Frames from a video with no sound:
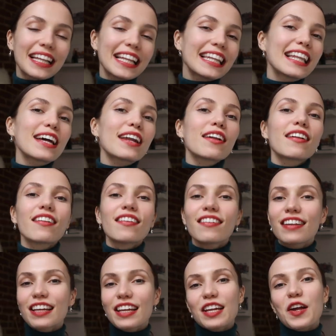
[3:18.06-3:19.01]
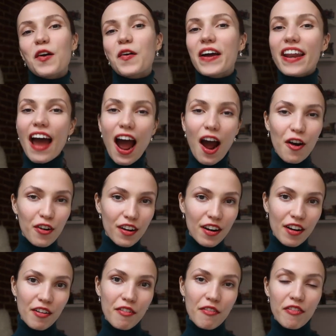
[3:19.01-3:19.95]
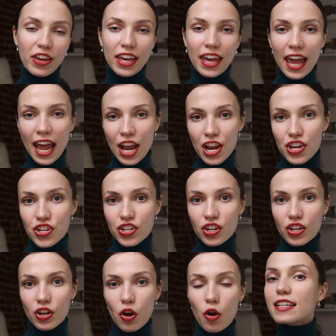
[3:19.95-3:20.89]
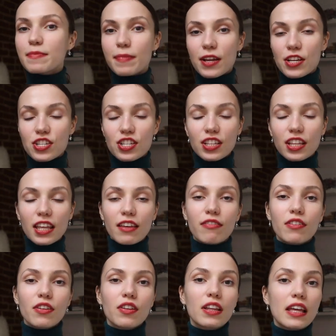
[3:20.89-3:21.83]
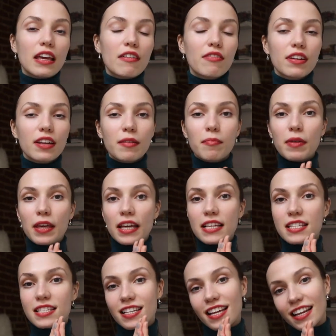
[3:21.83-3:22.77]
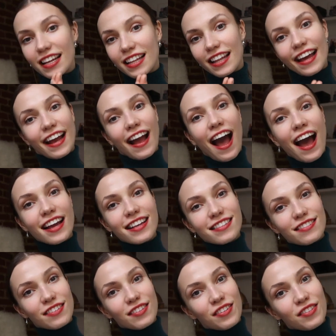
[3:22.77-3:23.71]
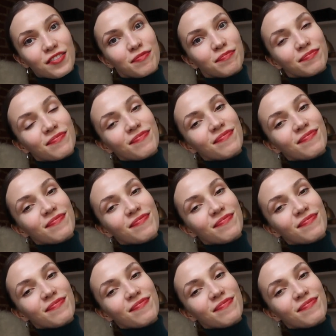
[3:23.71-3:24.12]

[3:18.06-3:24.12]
a little, an hour vacation, especially if you live in a big city like I do.